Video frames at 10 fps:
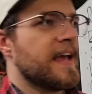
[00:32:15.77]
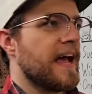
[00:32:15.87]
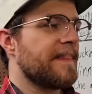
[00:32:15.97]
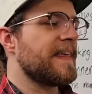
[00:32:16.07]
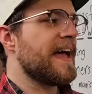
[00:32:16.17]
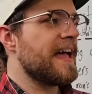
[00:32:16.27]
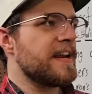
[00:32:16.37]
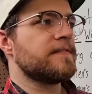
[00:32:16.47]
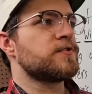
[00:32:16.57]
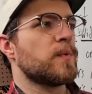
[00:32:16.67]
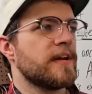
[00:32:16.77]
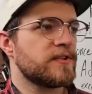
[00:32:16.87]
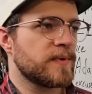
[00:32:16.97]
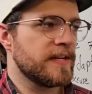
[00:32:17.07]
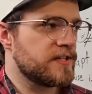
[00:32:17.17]
at the end of
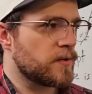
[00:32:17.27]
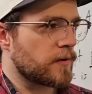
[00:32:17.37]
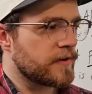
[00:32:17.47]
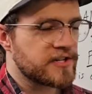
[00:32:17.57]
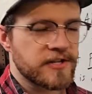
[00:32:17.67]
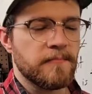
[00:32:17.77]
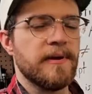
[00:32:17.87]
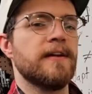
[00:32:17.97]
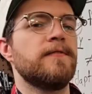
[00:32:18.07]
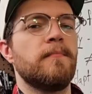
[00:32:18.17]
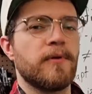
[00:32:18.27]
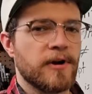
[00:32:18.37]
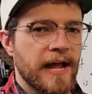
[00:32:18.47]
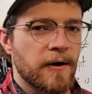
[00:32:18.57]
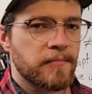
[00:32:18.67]
2022, I reached a bit of a
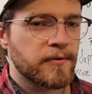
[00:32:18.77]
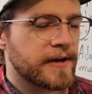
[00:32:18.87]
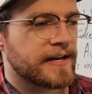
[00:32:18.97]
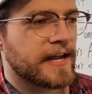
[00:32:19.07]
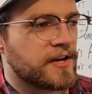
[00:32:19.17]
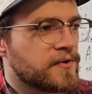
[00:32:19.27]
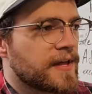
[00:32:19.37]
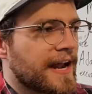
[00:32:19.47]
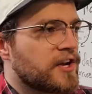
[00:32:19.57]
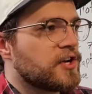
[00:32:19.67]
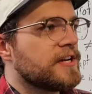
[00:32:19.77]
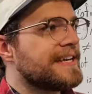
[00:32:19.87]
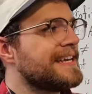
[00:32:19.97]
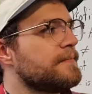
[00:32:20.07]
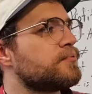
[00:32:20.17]
burnout point and knew that I couldn't
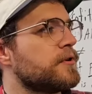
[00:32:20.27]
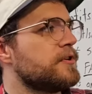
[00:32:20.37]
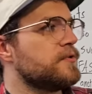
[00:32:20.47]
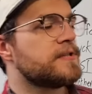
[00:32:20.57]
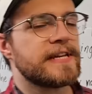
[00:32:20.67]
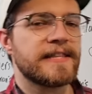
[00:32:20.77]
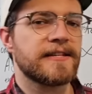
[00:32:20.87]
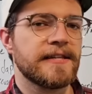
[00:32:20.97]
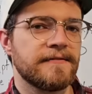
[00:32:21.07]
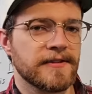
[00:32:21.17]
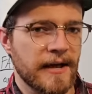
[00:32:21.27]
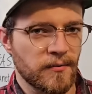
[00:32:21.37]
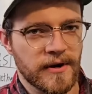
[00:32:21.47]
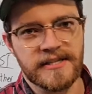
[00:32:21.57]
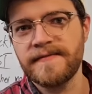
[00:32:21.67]
keep producing at the level I
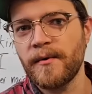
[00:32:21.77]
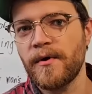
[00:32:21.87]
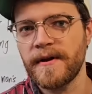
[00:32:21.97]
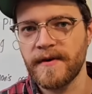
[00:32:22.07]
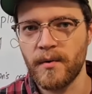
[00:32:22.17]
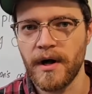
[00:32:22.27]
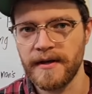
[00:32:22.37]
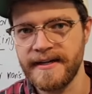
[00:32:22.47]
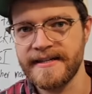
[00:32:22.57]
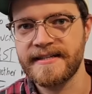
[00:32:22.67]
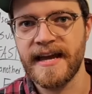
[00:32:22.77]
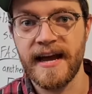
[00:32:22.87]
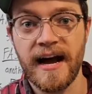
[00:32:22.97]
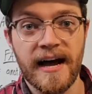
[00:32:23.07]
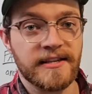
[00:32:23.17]
was if I wanted the quality to stay
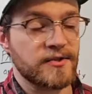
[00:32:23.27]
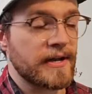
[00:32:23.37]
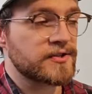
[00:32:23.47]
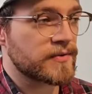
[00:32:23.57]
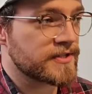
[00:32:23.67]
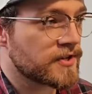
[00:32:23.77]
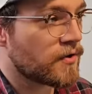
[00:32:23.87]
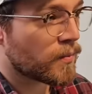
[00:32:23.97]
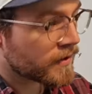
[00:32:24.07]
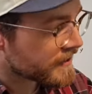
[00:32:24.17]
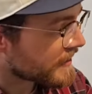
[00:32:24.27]
high. So as a result, one of the